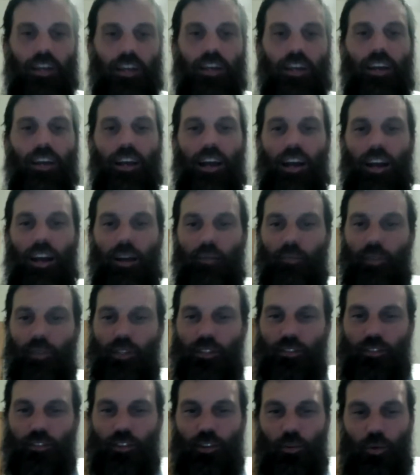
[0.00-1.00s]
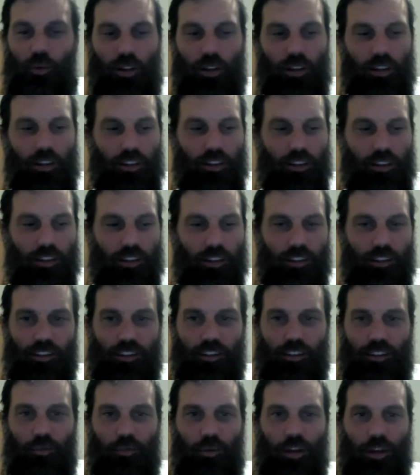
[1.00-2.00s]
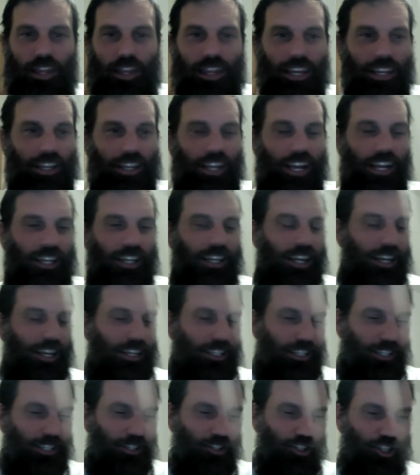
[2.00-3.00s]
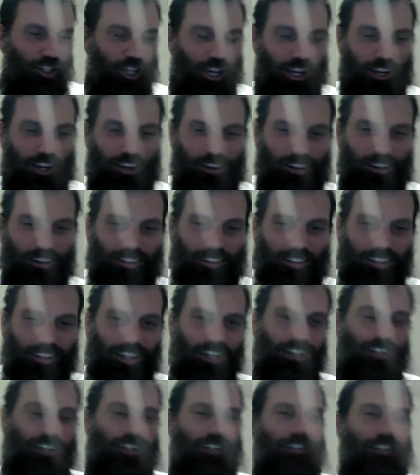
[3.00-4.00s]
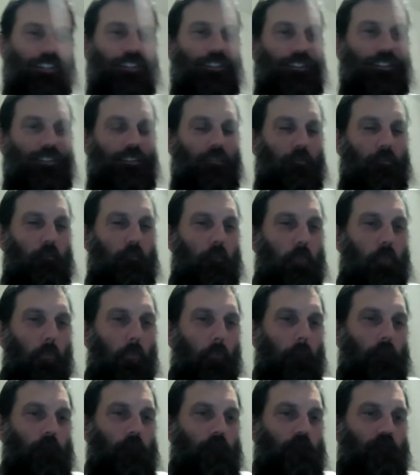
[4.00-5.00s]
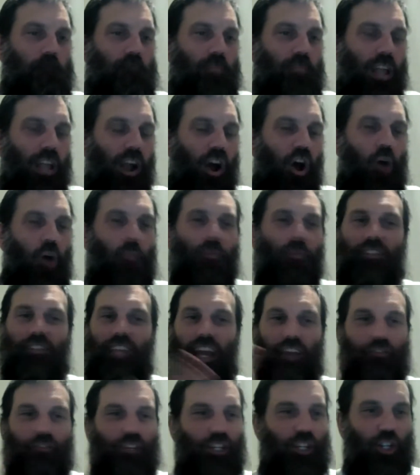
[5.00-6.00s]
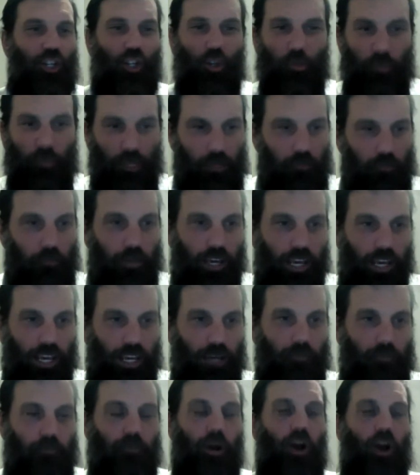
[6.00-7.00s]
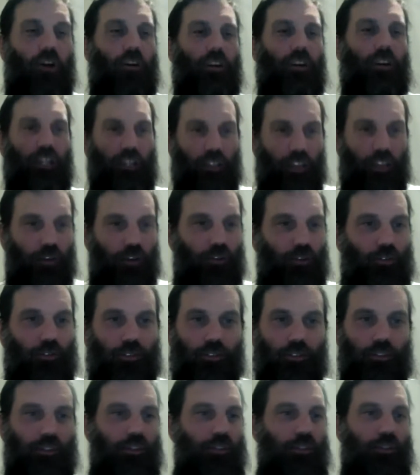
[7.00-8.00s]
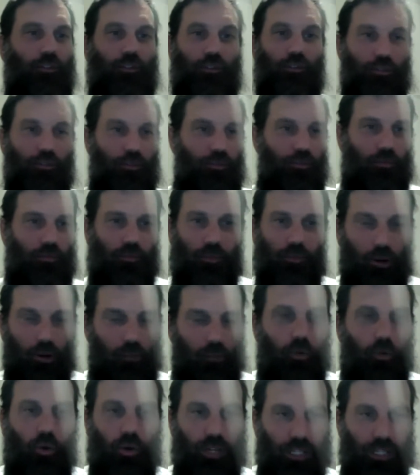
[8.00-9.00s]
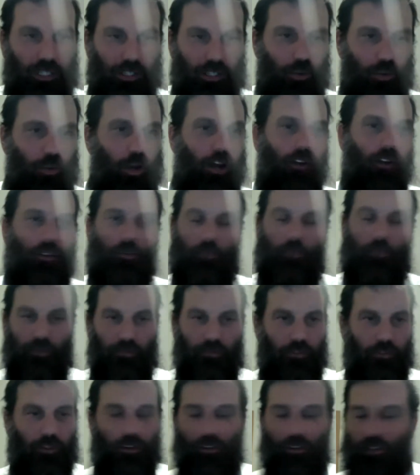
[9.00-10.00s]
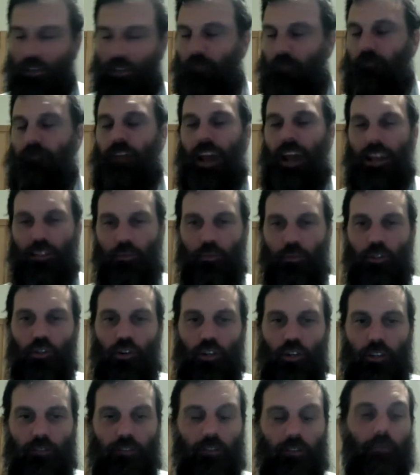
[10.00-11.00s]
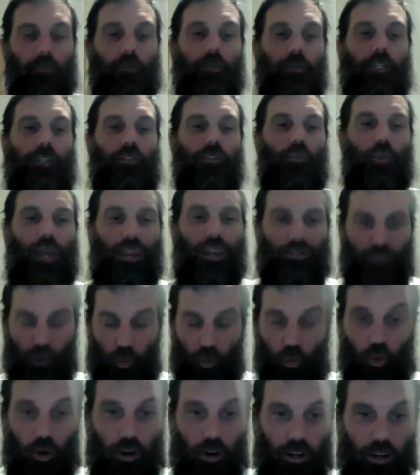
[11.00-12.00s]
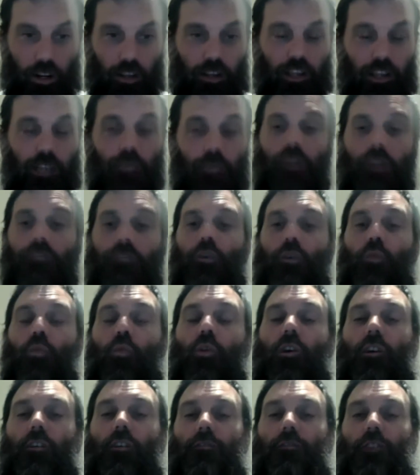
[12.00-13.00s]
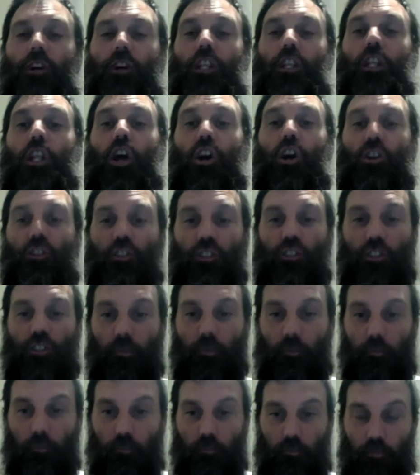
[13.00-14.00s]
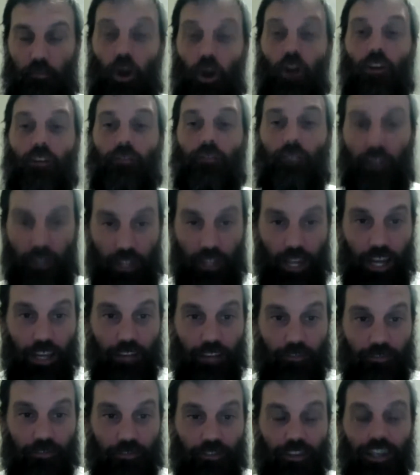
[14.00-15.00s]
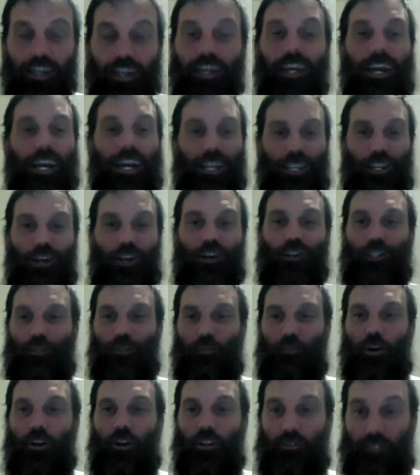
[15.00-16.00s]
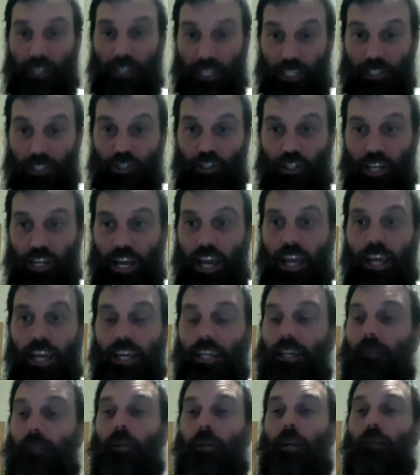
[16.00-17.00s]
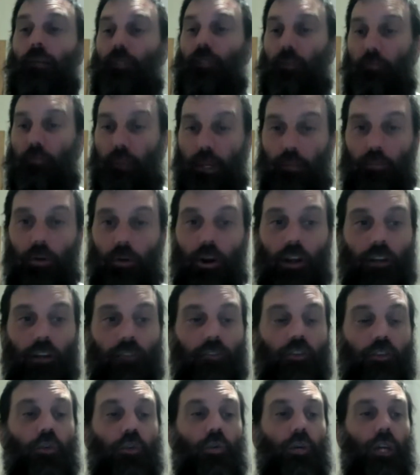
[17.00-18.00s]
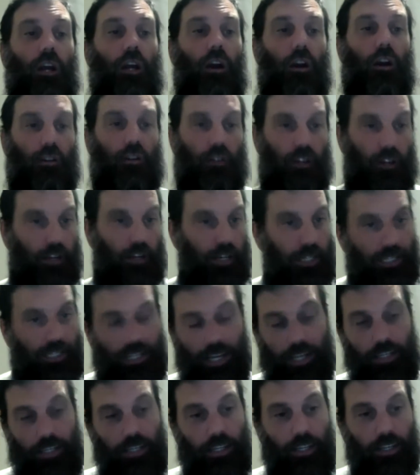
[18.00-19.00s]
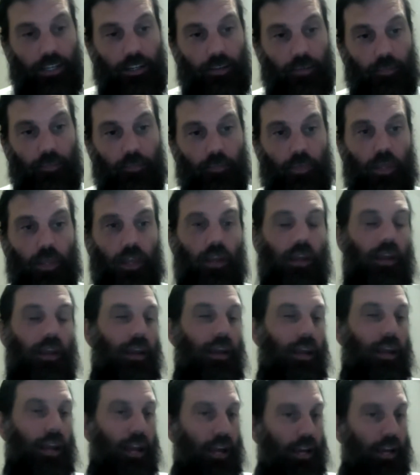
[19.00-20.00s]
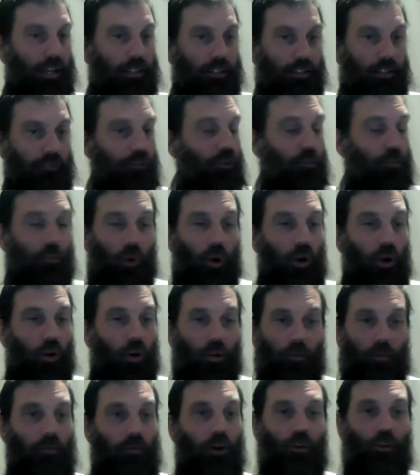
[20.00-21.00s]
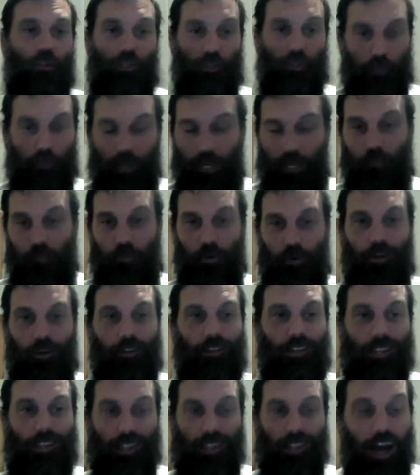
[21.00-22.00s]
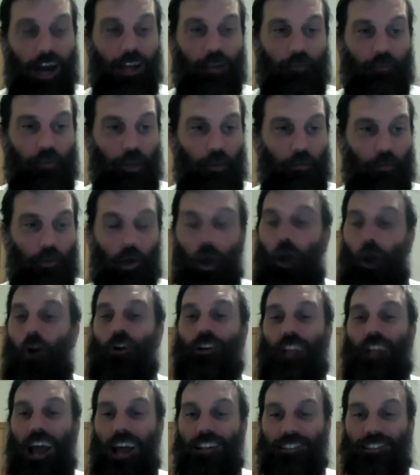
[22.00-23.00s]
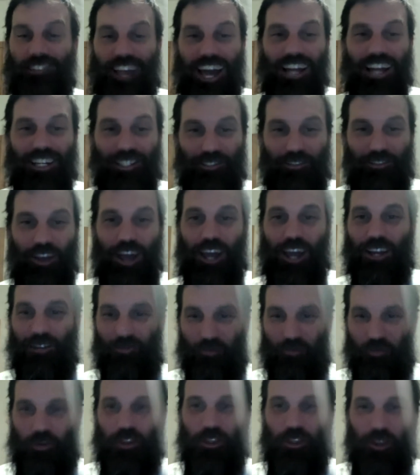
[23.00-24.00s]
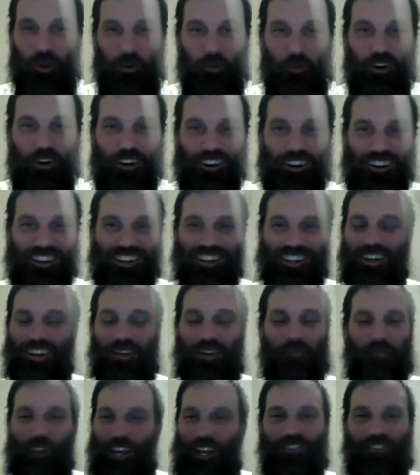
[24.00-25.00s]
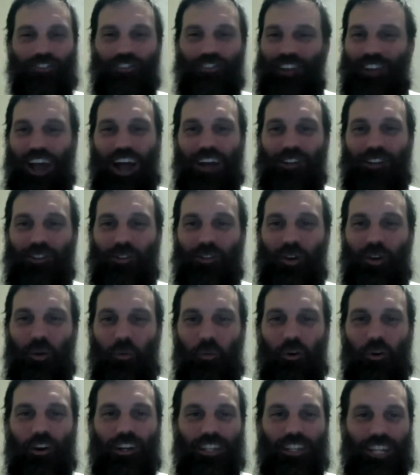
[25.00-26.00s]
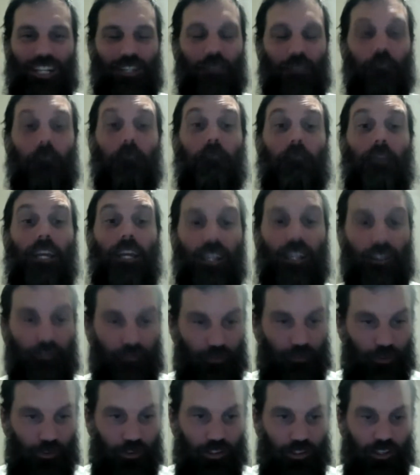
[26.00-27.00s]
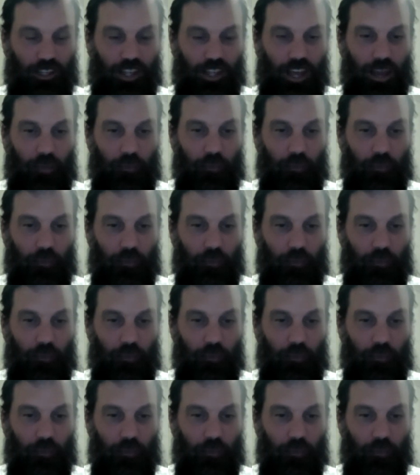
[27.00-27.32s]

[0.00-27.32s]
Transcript: So the one thing that I'd like to share is almost every human being, barring those who are born into wealth, but for the vast majority of human beings, we have to work, and we have to work for a large part of our life, and a large part of each day. It becomes a big part of who we are and our identity. And if you poll most people, a lot of people are not satisfied with their work because they're not doing work that's meaningful to them.